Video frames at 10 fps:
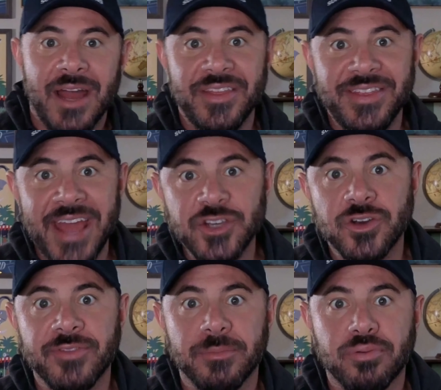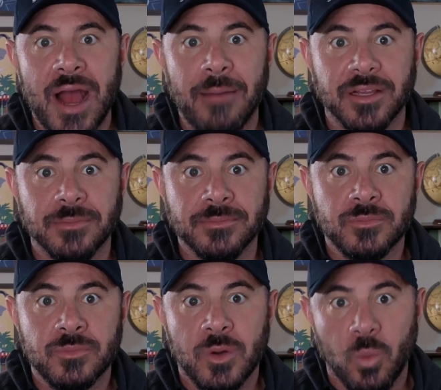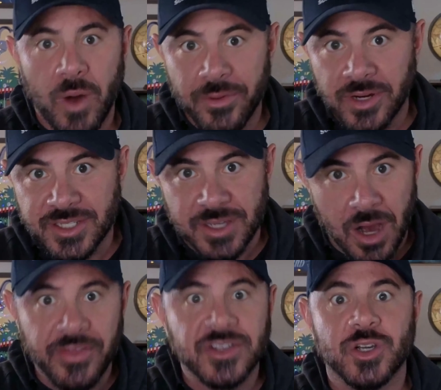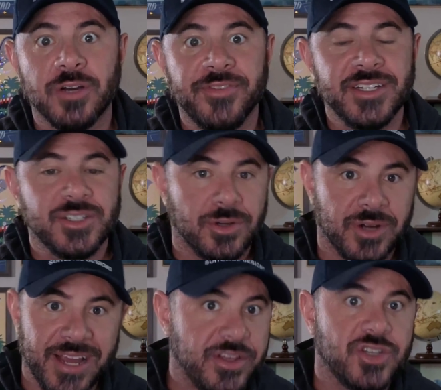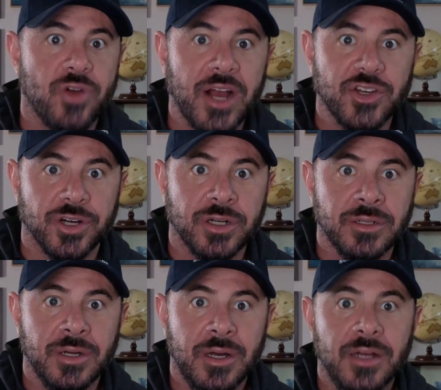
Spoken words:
And the nature of the problem, whether it's on the surface or in the structure,